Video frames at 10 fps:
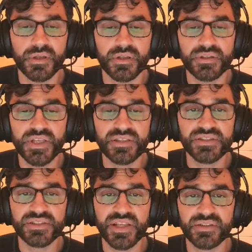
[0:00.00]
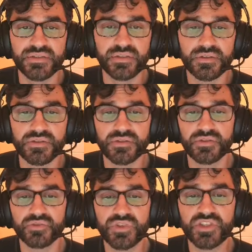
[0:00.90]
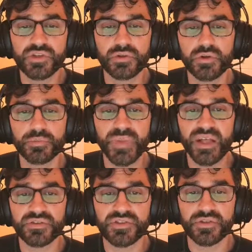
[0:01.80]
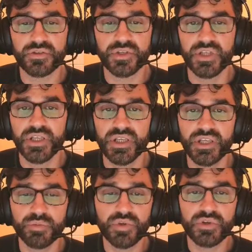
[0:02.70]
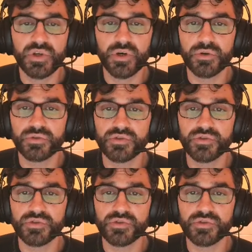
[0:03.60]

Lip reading: data center to regional load balancer, it will go